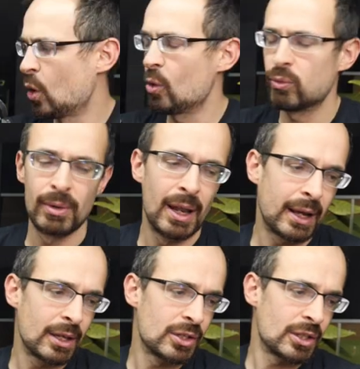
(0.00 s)
Hopefully I
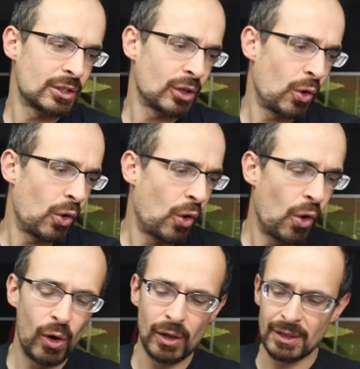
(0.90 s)
can just
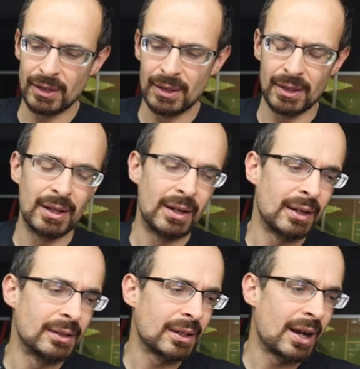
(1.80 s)
hold
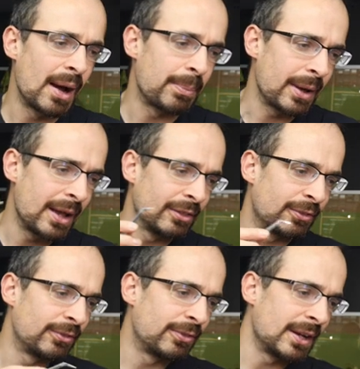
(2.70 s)
the cup and
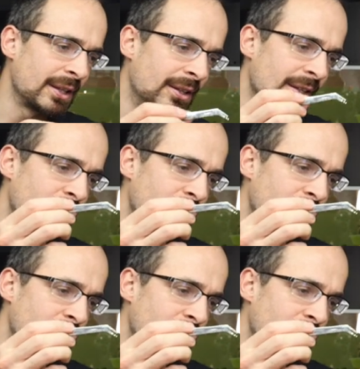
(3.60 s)
feed the